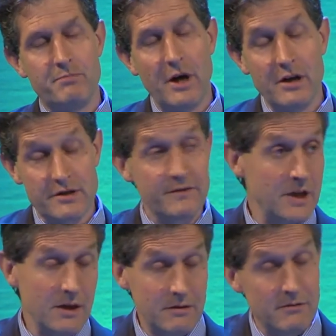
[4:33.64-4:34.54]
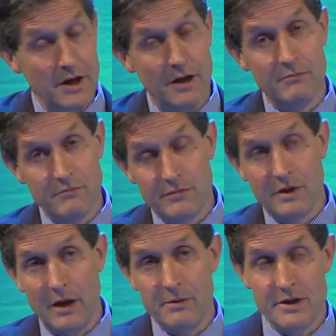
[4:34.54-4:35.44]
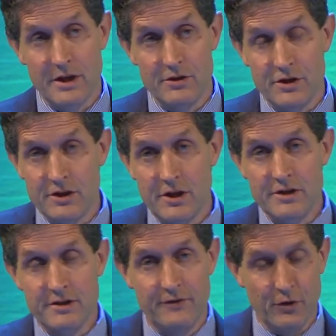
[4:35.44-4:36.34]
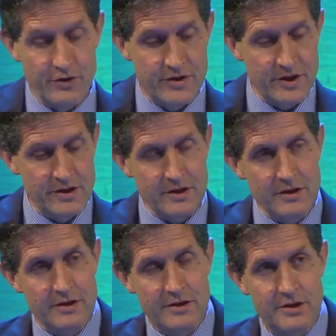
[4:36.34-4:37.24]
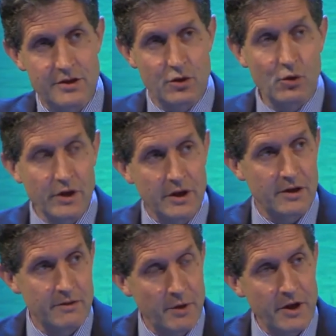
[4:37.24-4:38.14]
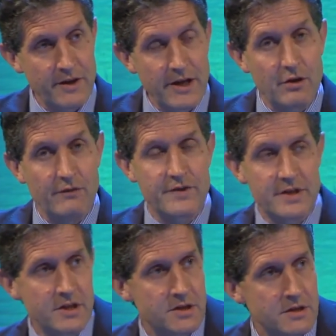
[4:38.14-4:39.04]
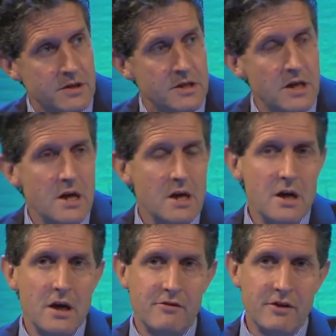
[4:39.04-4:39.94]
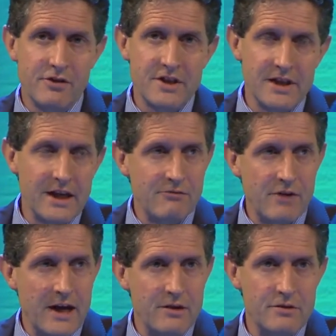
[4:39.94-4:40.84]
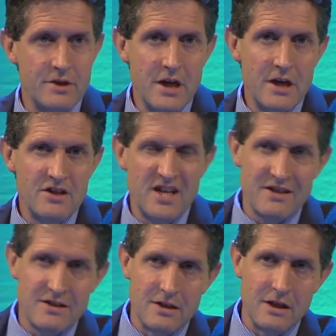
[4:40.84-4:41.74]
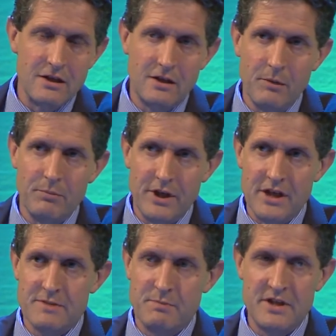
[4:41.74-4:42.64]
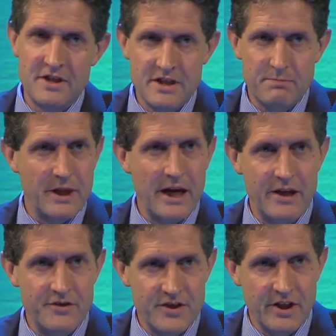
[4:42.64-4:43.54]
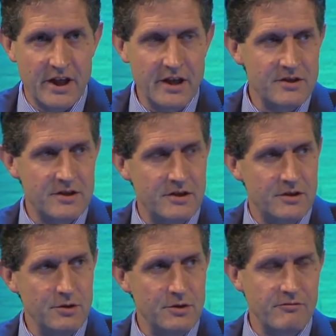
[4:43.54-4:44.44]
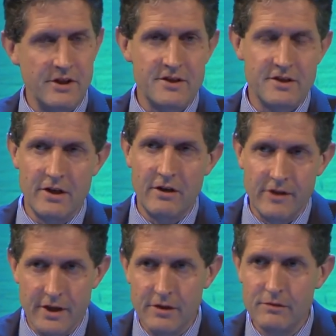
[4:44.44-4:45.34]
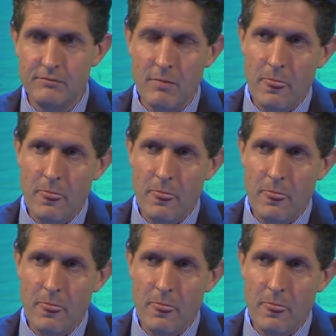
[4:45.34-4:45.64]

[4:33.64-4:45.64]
part of the Climate Disclosure Task Force is talking, that part of their conversations are increasingly around testing companies' business plans against a 2 degree scenario.